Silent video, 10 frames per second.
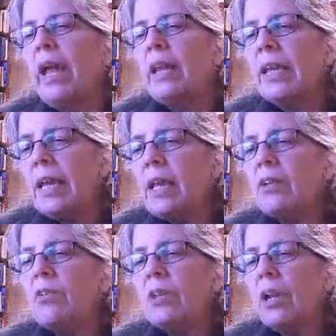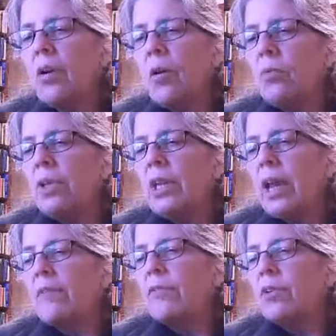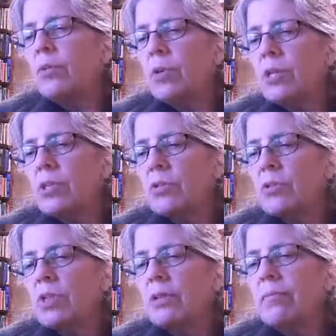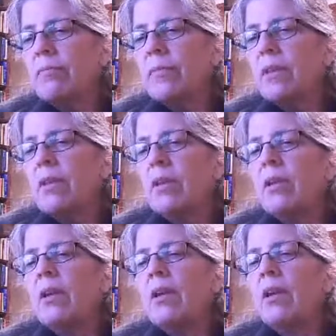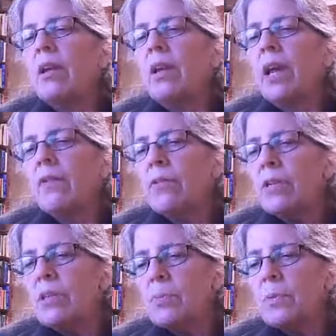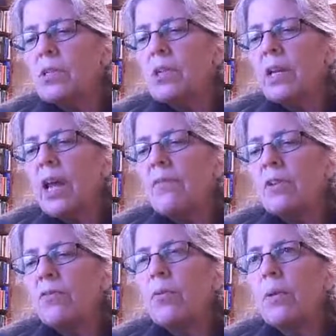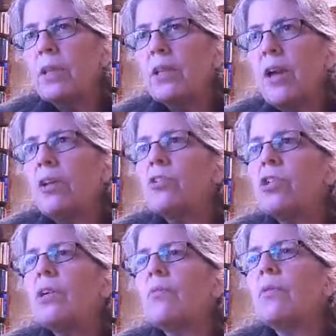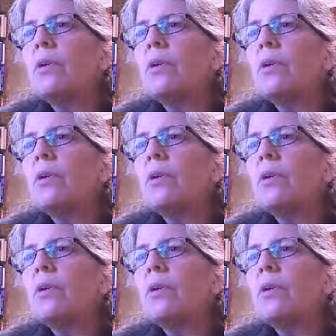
And again, do that only after you're researching. Every discipline is going to have a different methodology,